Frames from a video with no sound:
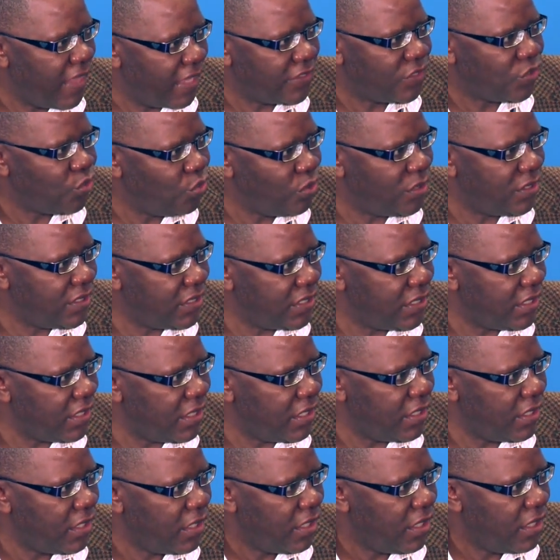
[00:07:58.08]
that's not uh,
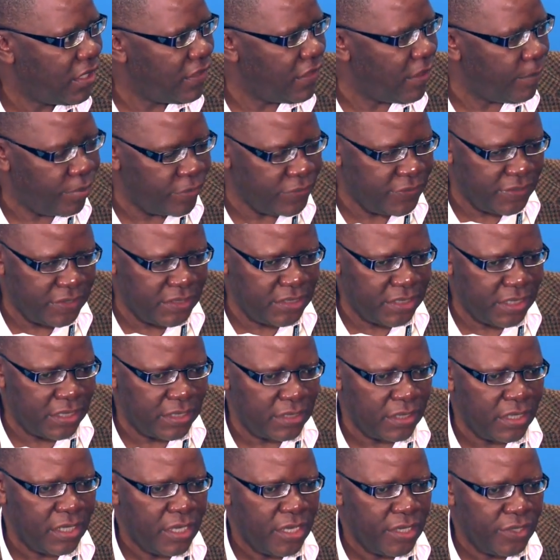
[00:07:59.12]
the
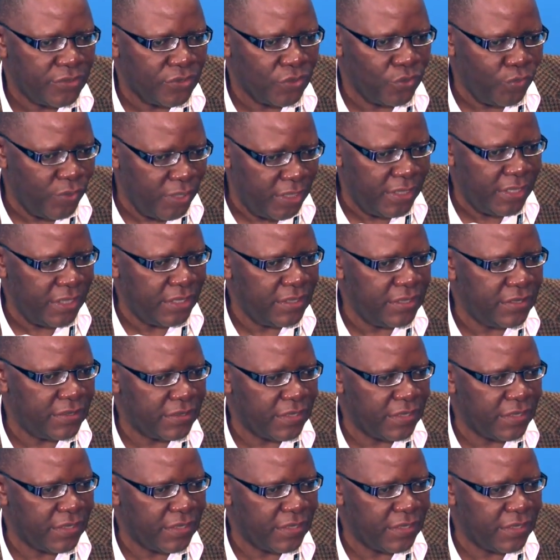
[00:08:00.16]
position. So we need